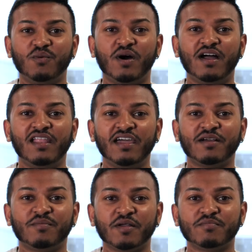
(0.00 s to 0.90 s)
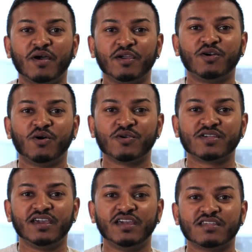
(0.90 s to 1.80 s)
What I like about my course
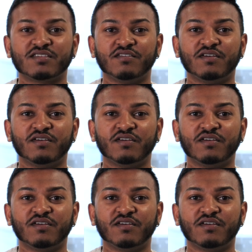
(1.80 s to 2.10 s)
is